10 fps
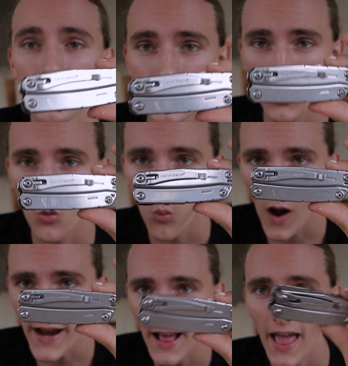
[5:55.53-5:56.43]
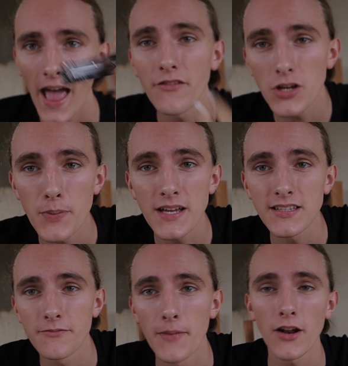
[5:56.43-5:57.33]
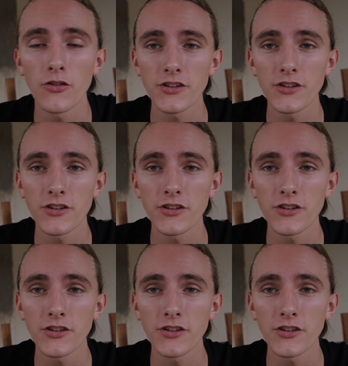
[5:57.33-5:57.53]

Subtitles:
It's quite a heavy piece of metal.